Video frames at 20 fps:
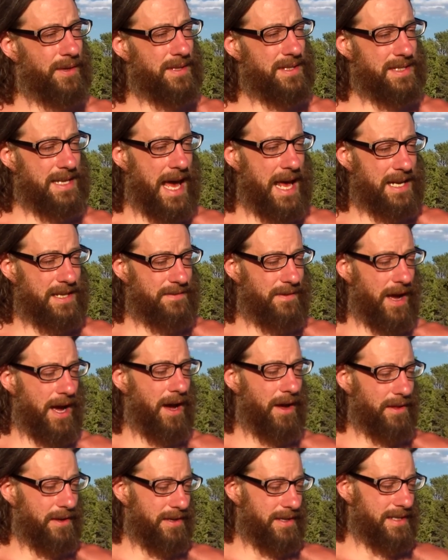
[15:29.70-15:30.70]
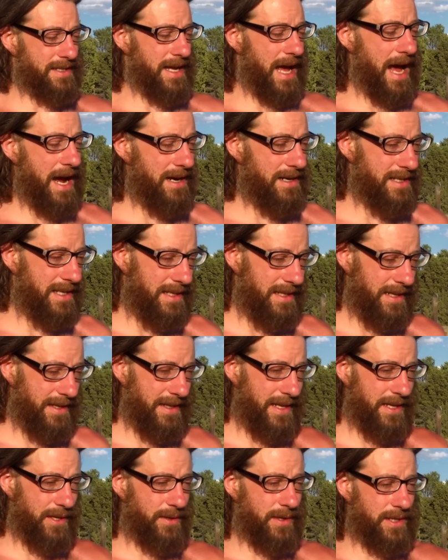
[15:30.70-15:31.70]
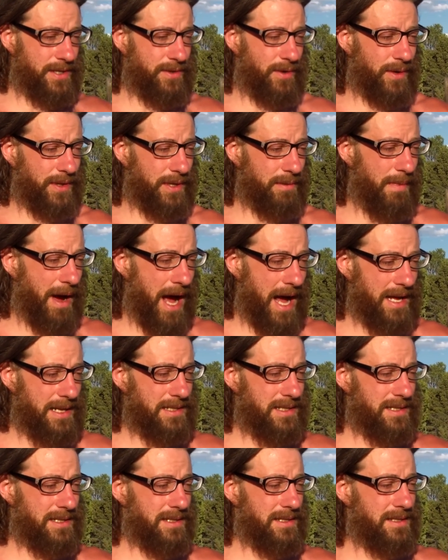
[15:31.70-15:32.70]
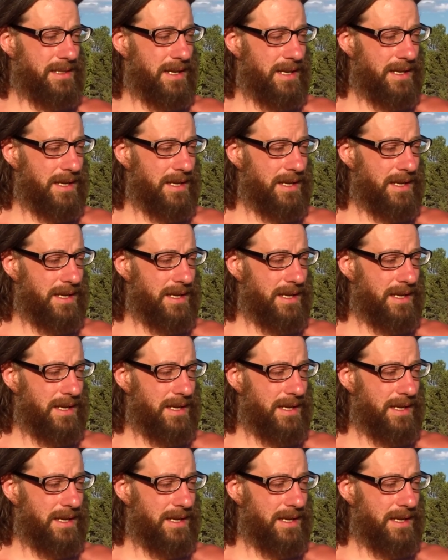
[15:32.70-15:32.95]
If you can satisfy all their desires in there, then you control their minds